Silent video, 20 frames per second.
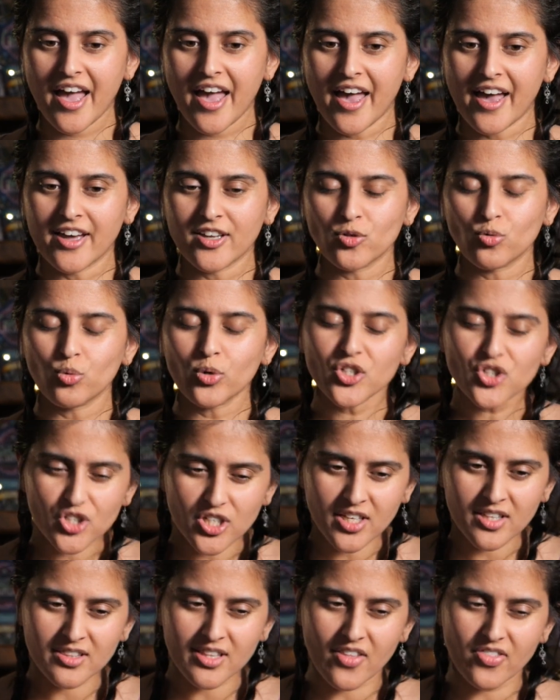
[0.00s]
and
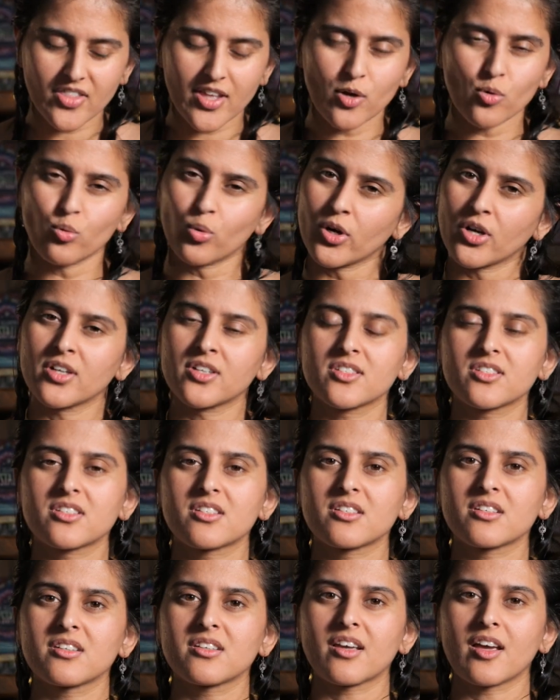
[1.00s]
wishing that they
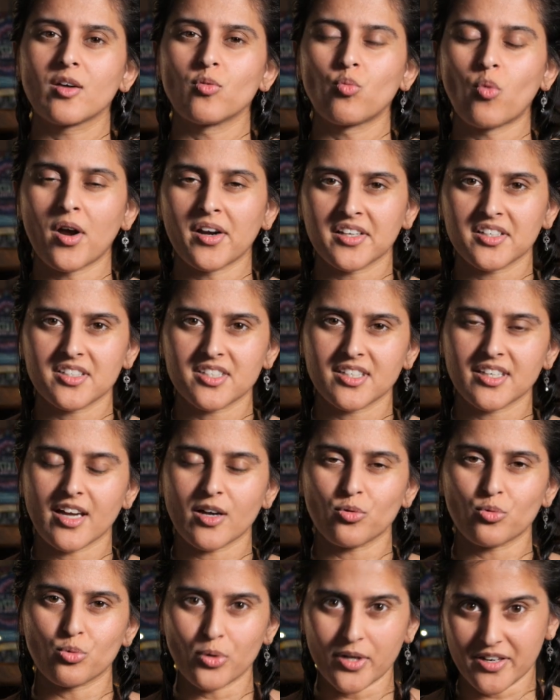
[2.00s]
weren't and wanting to
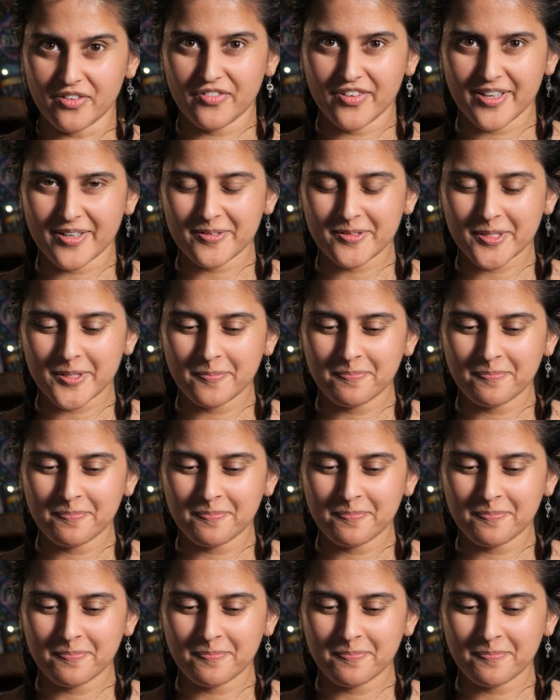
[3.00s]
get rid of it.